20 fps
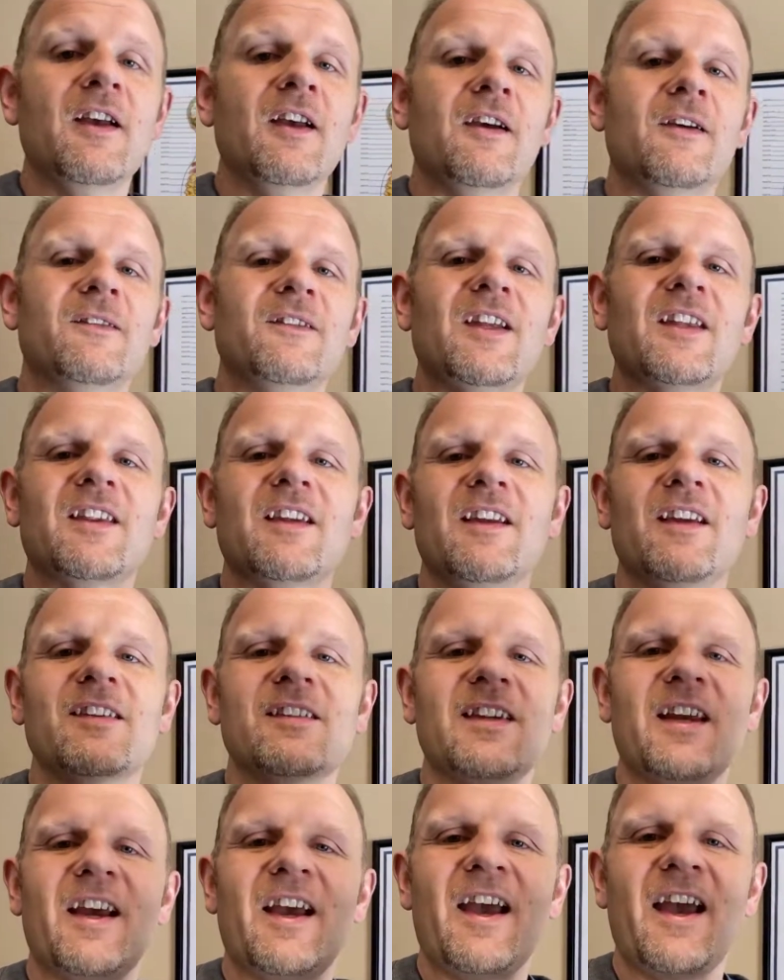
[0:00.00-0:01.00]
If nothing
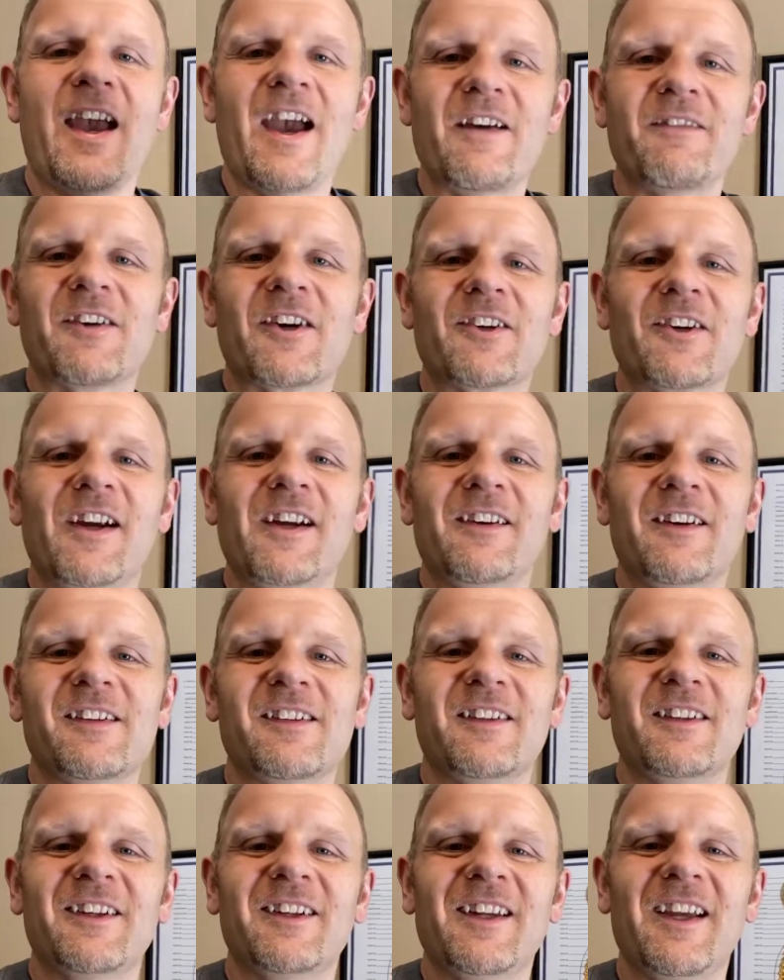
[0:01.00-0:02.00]
else, have a great
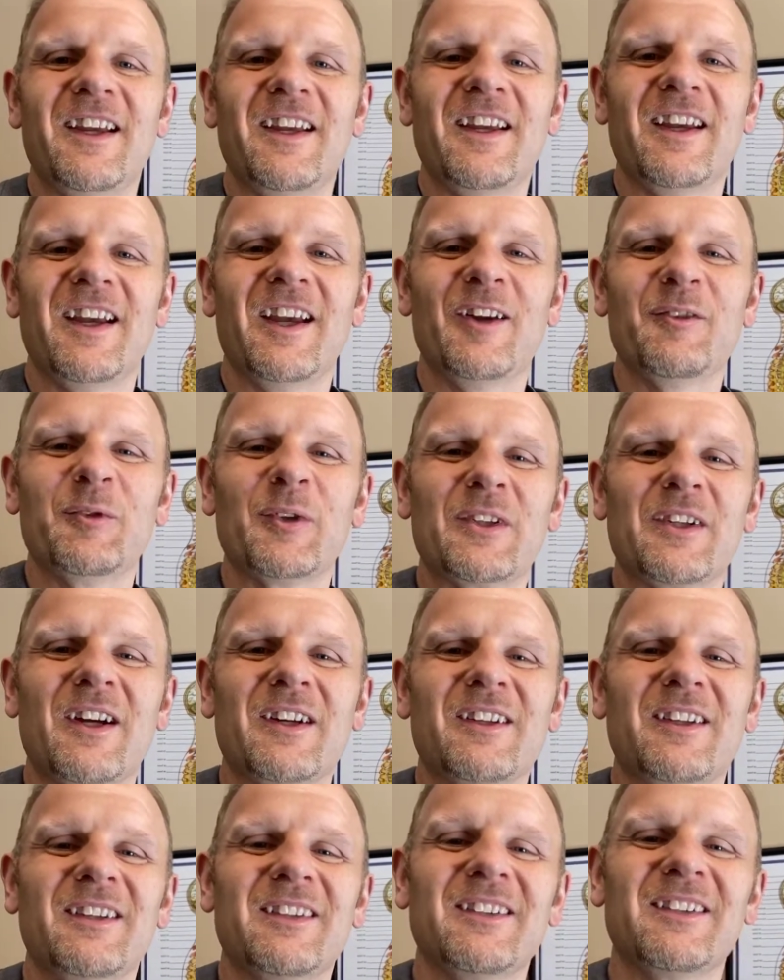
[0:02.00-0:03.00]
rest of your day, and we'll talk
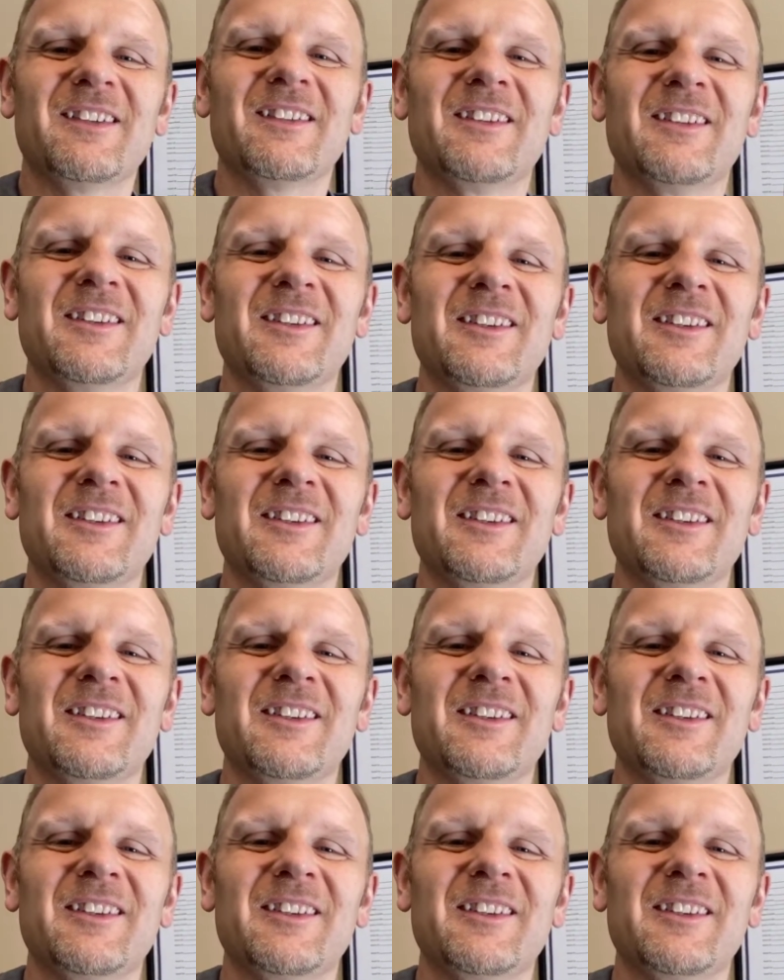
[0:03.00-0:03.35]
to you soon.